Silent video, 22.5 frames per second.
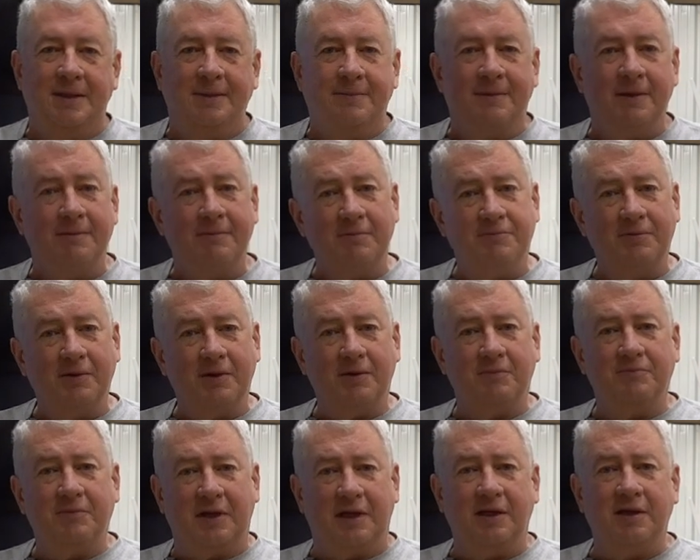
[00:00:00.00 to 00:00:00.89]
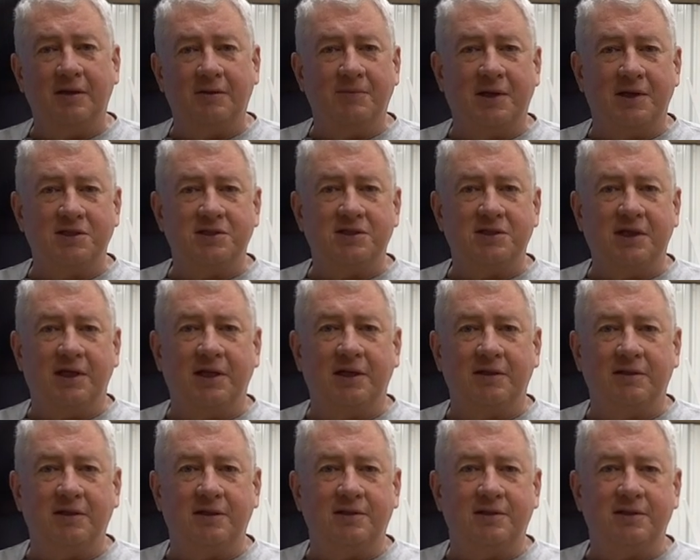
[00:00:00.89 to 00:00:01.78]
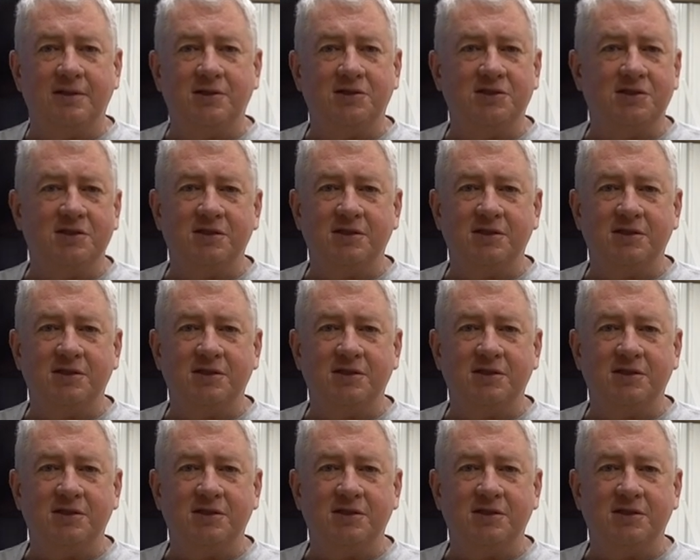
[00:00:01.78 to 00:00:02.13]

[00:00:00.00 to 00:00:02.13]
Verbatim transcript: Let me begin by saying that this